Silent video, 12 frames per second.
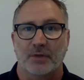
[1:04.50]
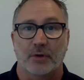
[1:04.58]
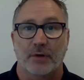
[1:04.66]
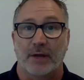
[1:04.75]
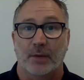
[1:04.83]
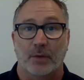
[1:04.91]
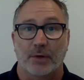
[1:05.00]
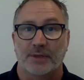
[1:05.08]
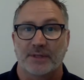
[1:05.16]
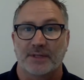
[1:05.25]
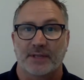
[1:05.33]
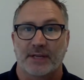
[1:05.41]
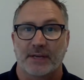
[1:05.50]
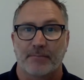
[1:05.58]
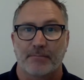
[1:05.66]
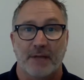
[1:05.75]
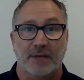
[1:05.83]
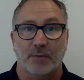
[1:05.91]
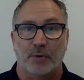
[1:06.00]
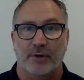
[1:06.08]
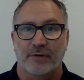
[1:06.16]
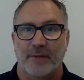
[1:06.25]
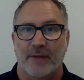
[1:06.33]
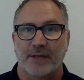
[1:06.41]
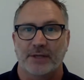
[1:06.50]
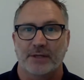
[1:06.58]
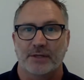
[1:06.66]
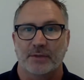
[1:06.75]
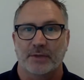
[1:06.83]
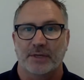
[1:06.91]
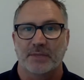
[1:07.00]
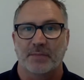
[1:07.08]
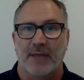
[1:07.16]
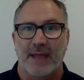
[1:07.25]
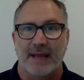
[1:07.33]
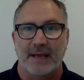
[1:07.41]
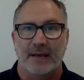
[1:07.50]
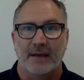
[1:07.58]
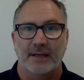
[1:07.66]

all around the world to see much more information to explain